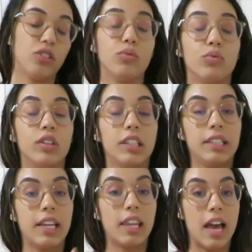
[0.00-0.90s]
year
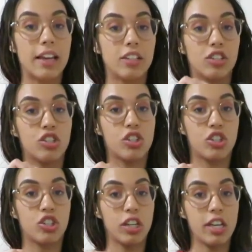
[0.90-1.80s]
really likes
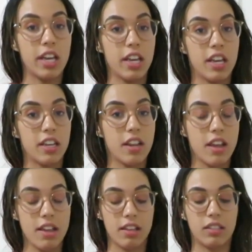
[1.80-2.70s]

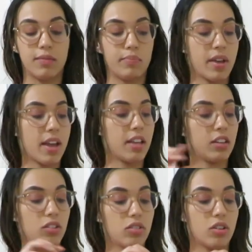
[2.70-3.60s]
Shein. It's
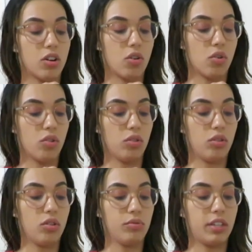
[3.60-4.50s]
been, you know,
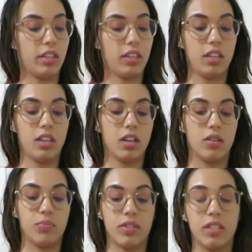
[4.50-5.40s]
low-key
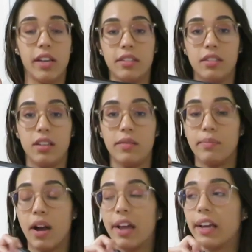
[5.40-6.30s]
obsessing
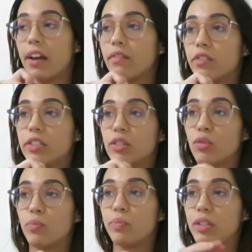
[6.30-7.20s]
buying every
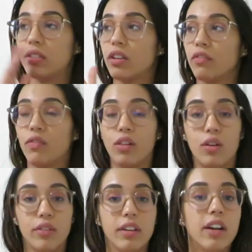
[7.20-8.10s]
single piece of
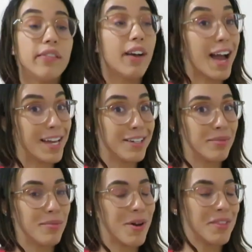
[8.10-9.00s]
clothing of
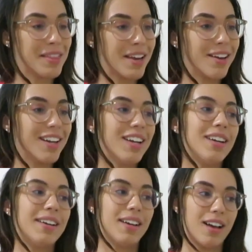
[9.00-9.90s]
item on there.
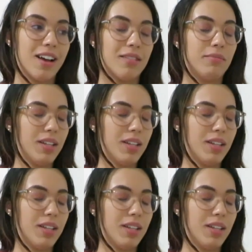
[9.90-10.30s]
Um,